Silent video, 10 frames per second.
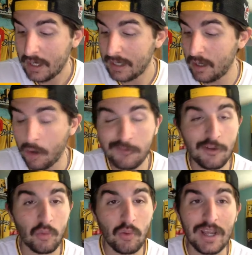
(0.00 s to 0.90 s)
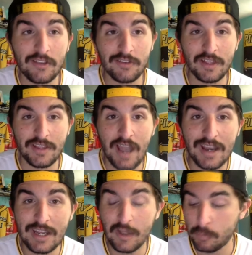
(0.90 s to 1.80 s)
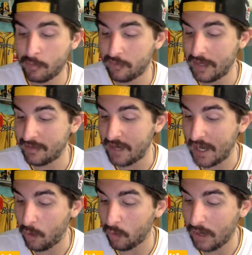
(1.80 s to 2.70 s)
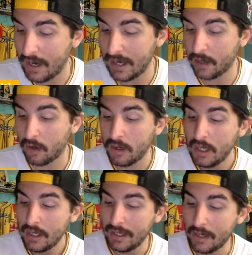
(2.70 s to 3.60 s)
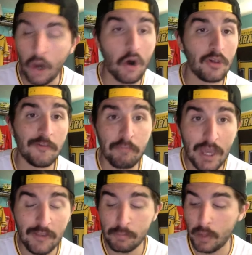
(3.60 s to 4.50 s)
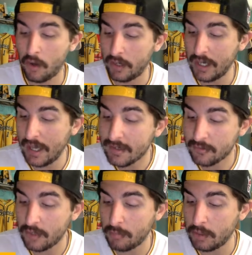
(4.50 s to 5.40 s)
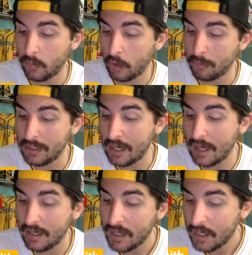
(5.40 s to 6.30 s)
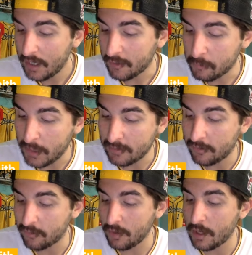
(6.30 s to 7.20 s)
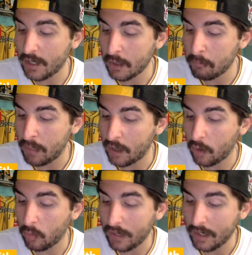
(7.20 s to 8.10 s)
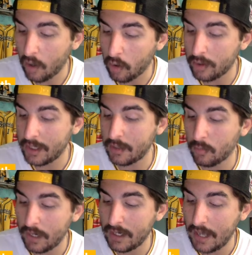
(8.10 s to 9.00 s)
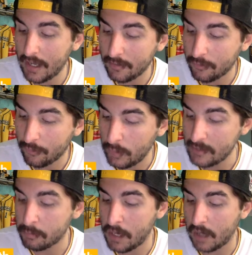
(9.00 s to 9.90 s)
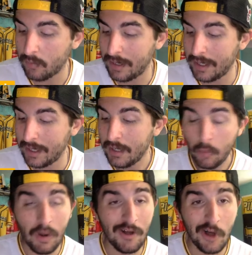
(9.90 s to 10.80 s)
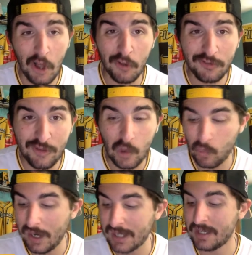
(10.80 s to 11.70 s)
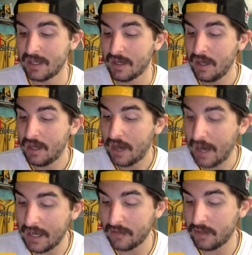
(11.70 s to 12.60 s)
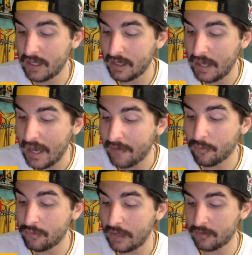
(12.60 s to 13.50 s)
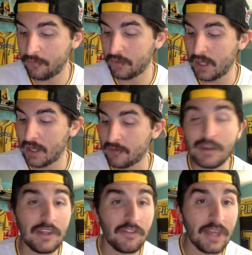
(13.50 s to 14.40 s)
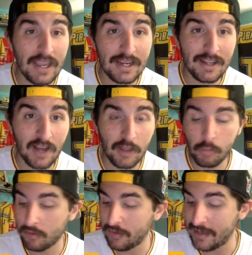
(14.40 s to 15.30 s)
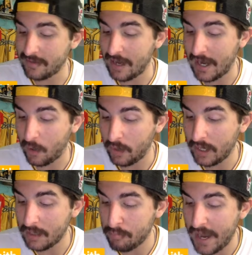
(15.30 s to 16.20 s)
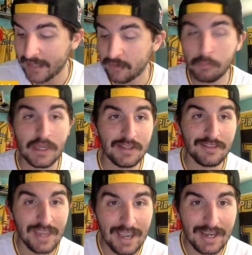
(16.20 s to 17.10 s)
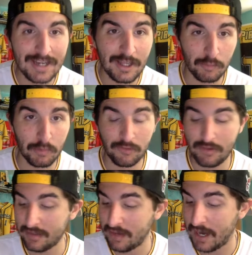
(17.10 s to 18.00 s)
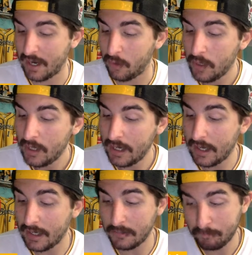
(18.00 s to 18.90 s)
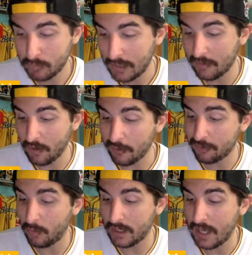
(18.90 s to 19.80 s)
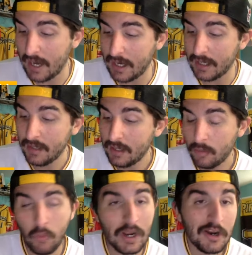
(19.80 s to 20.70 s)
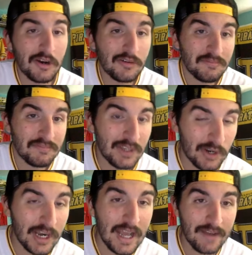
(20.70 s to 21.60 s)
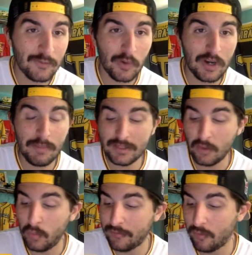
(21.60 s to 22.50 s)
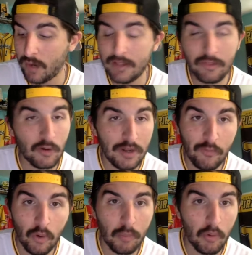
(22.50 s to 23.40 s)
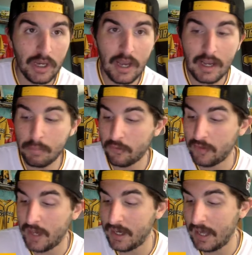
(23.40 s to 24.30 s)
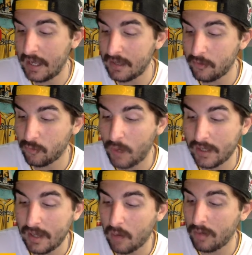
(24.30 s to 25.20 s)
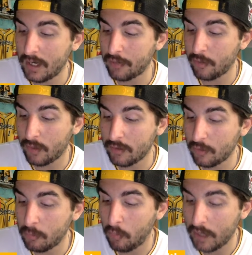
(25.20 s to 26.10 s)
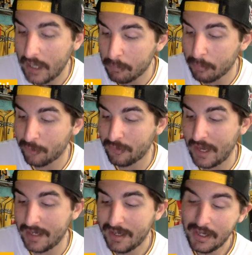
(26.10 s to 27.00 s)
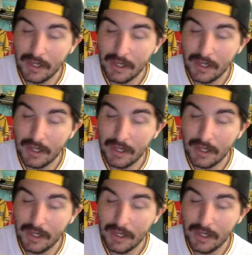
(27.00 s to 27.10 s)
He also ranks in the 90th percentile or higher in all of baseball in XWOBA, expected slugging, barrel rate, hard hit rate, and sweet spot rate, while also ranking highly in average exit velocity, the 89th percentile, and bat speed, the 80th percentile. And he's also a guy where you're going to have to worry about the whiff rate, 34.9%, and the strikeout rate at 32.8%.